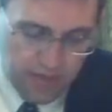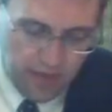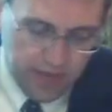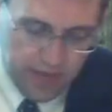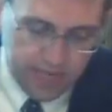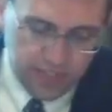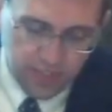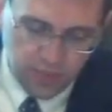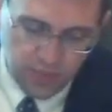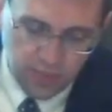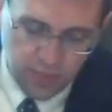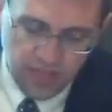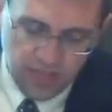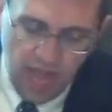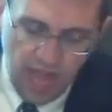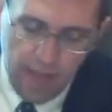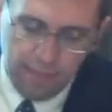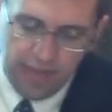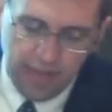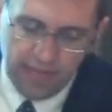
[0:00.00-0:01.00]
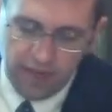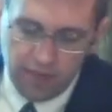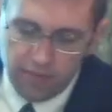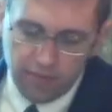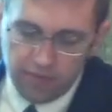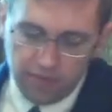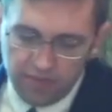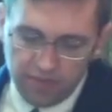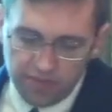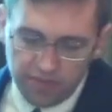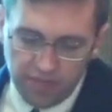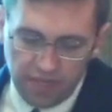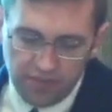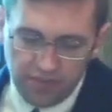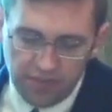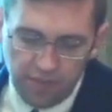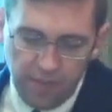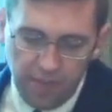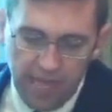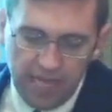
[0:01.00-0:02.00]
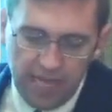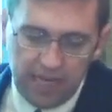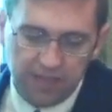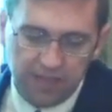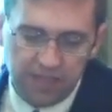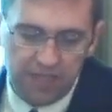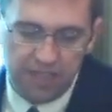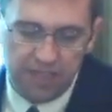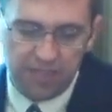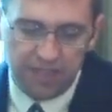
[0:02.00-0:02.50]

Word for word: ages was not made known to the sons of men, as it has